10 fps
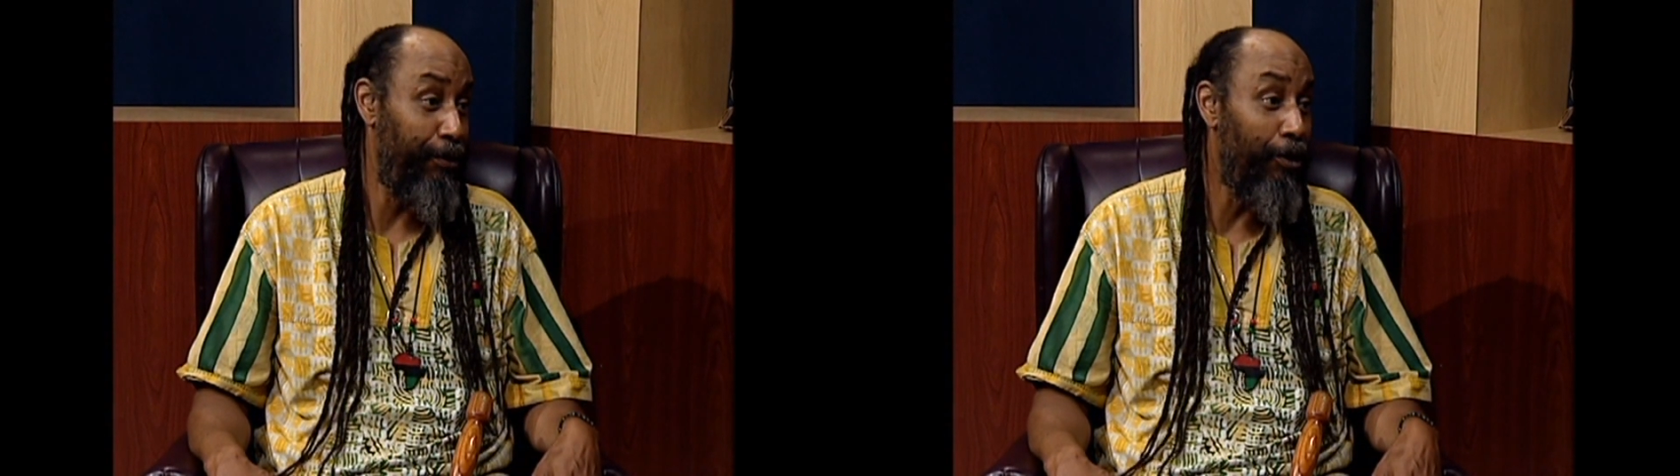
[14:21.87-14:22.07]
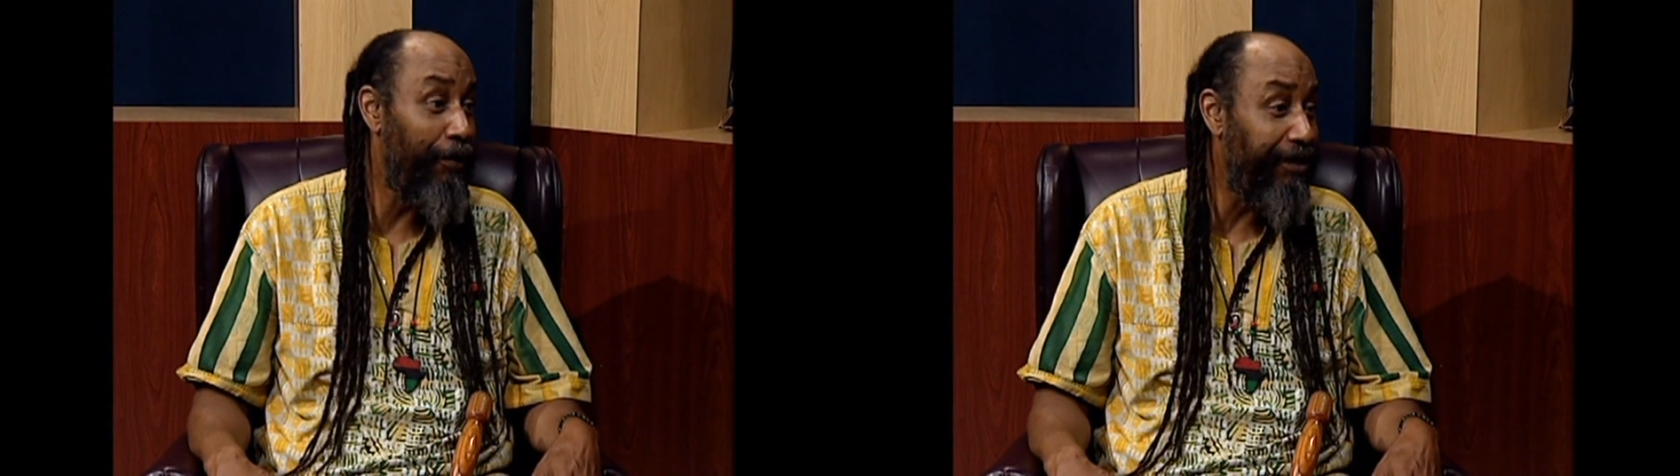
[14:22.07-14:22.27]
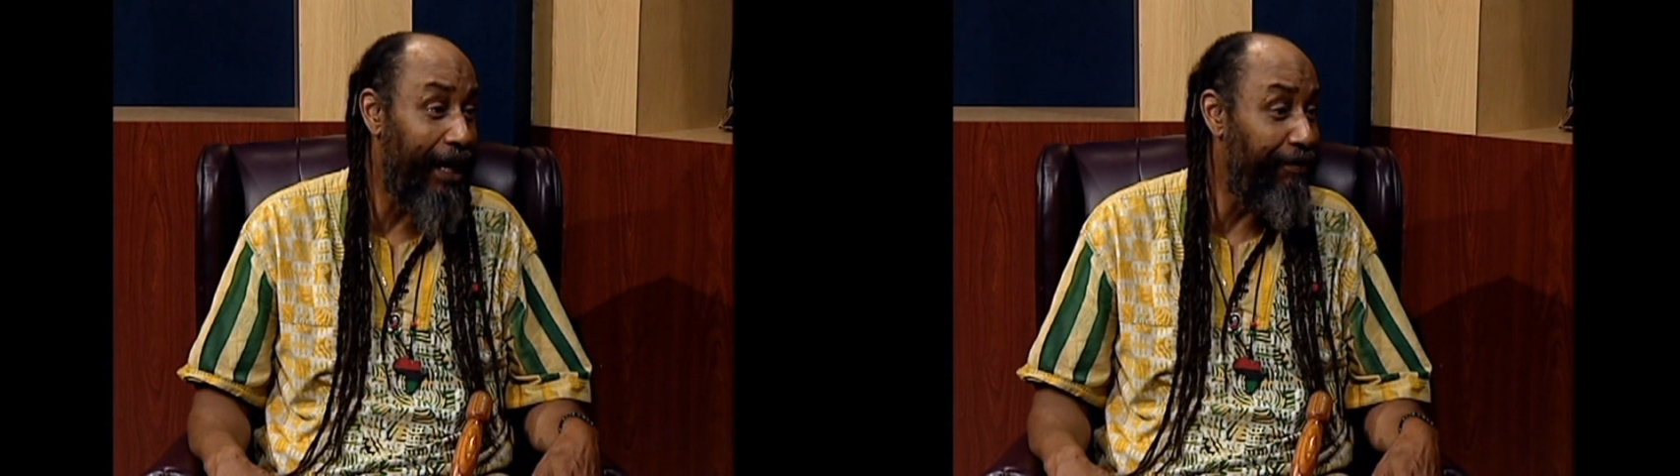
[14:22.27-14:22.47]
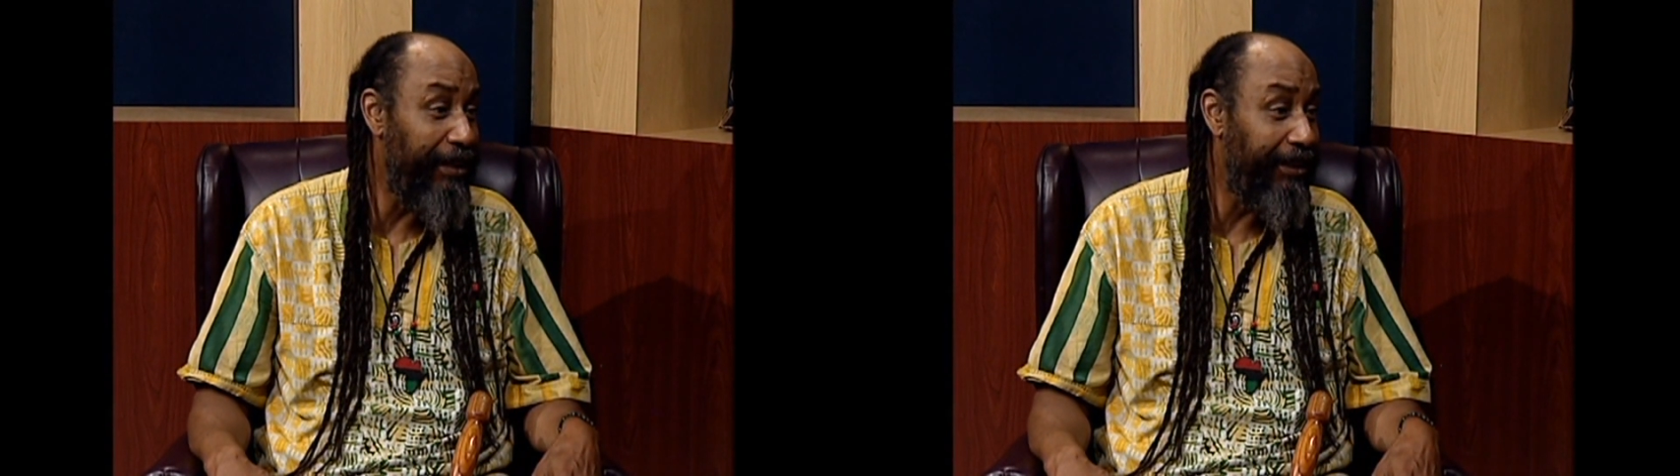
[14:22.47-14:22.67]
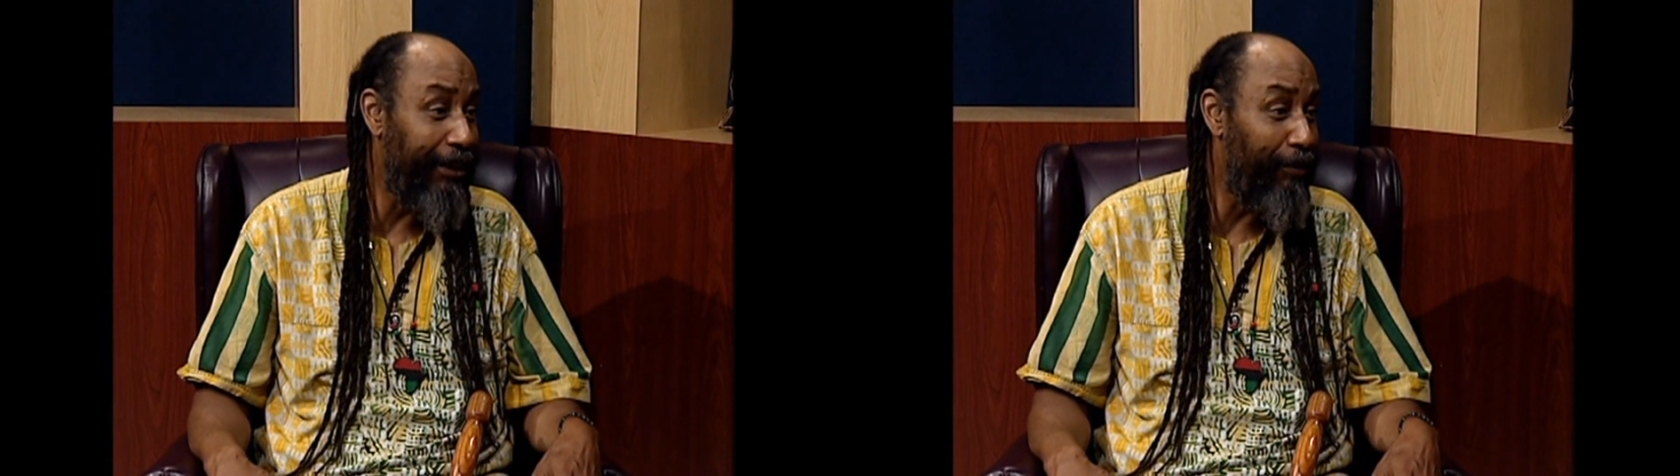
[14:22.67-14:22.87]
north, south,
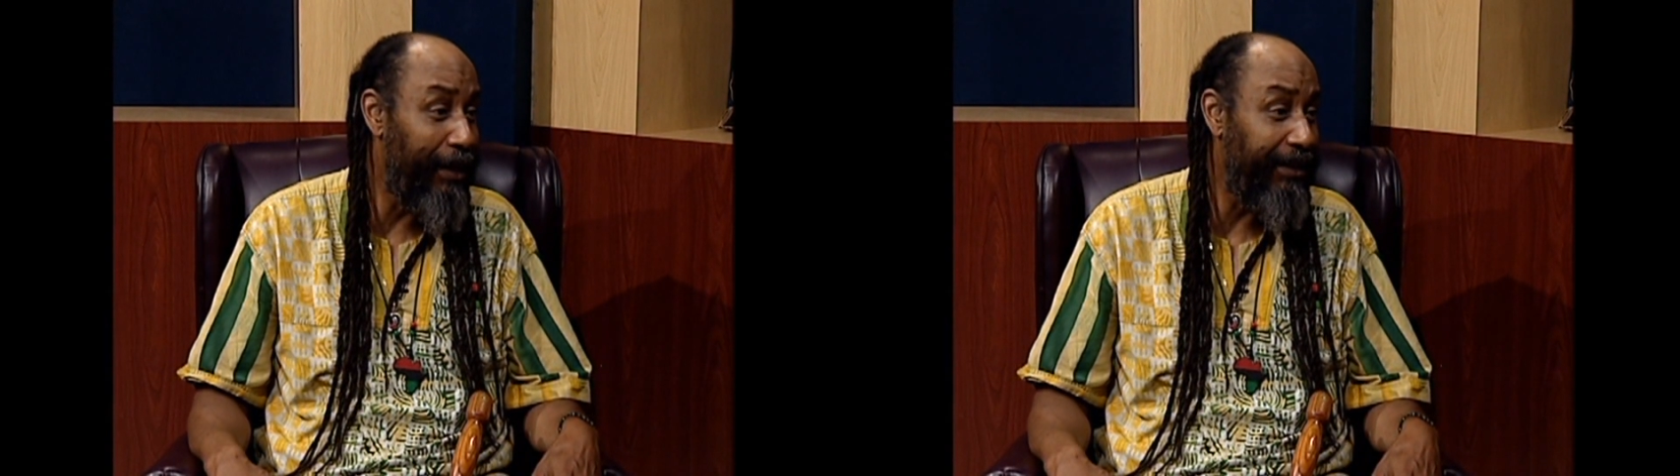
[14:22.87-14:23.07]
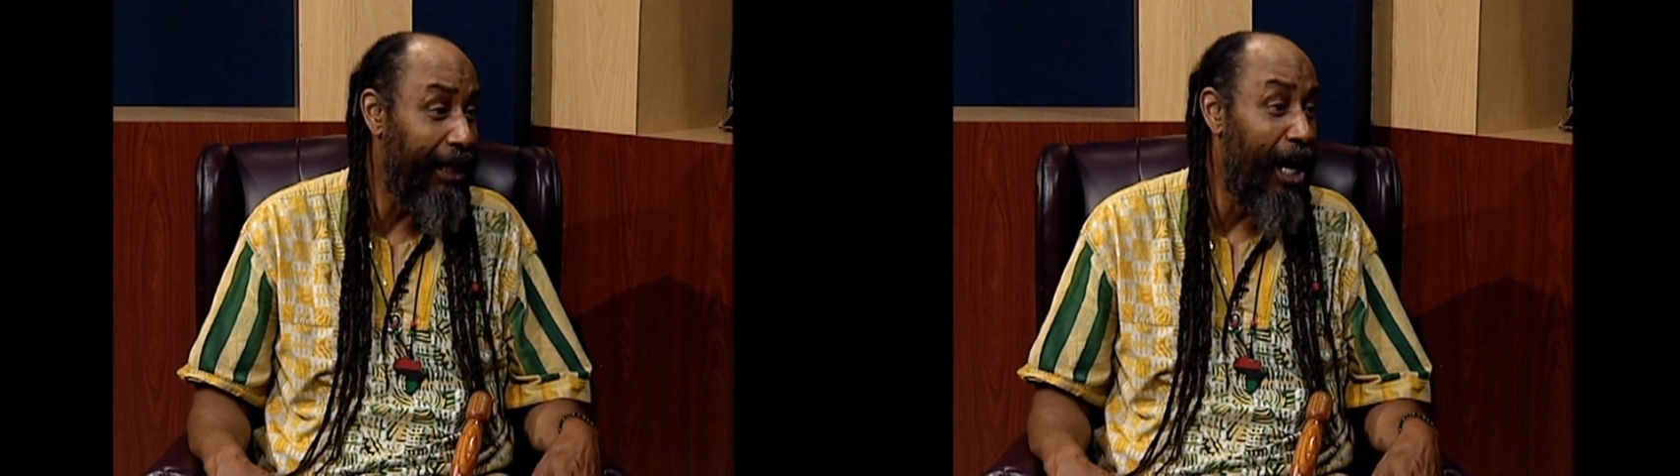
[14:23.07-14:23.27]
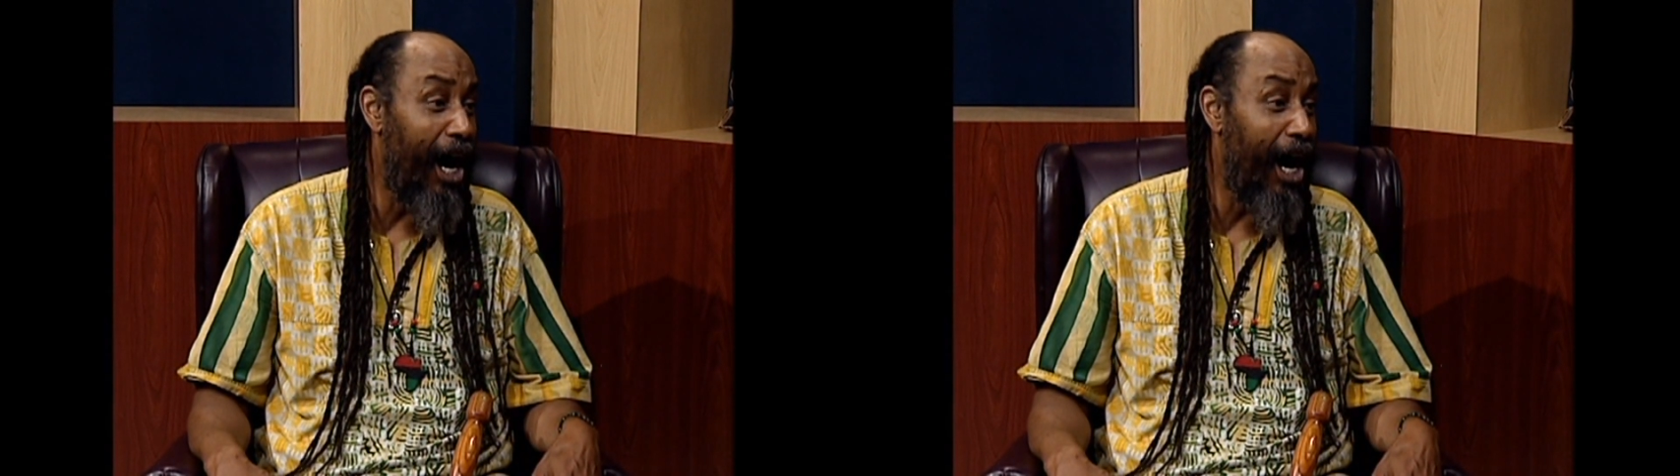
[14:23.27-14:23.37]
east, and west,